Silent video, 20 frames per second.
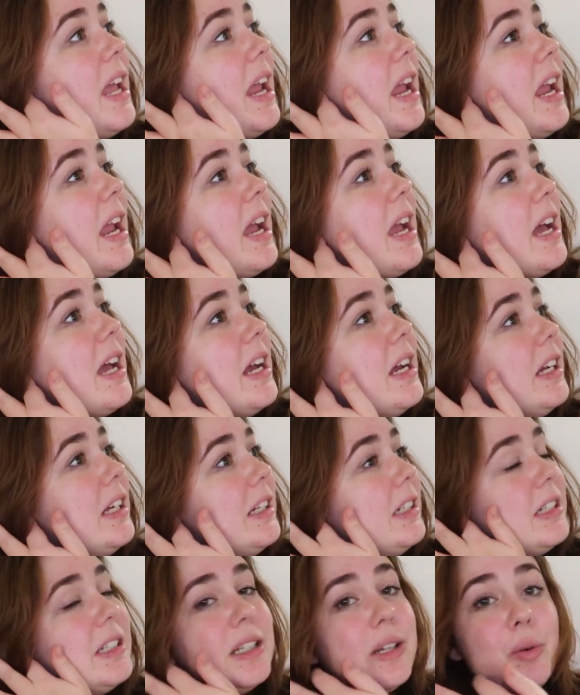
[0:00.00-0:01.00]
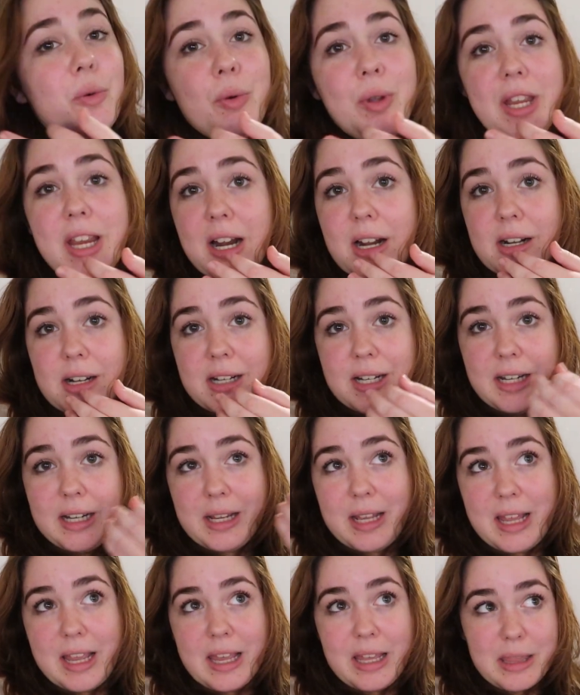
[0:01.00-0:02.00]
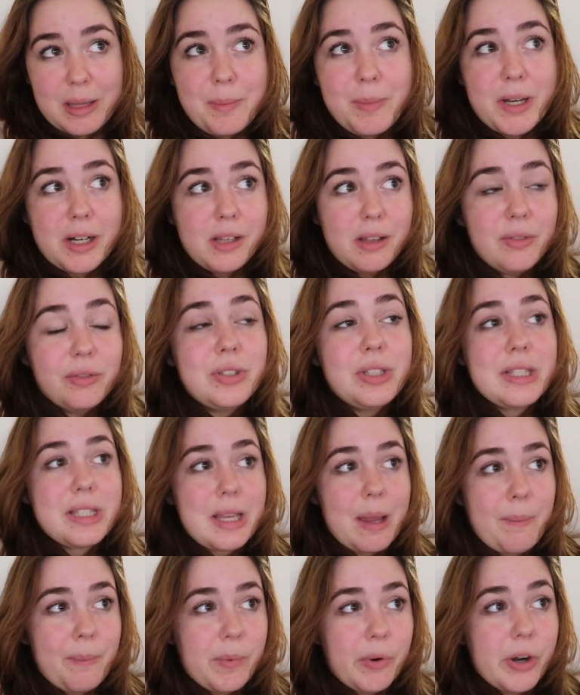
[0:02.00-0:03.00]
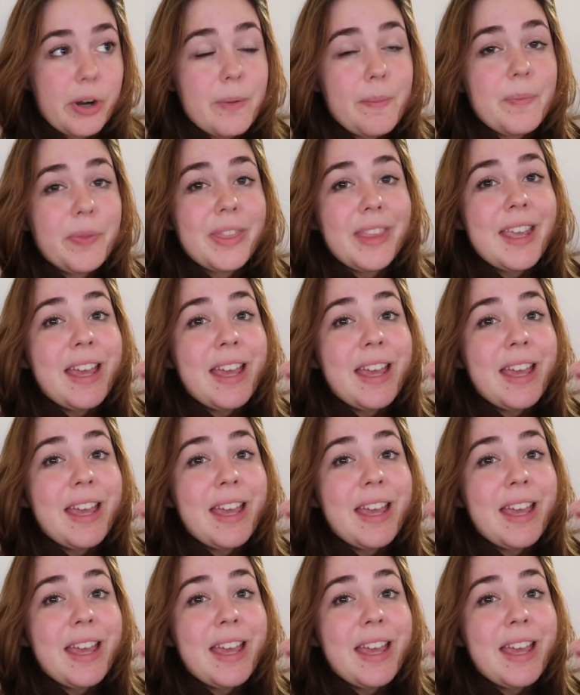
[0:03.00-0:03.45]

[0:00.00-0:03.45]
And we are in the middle of December,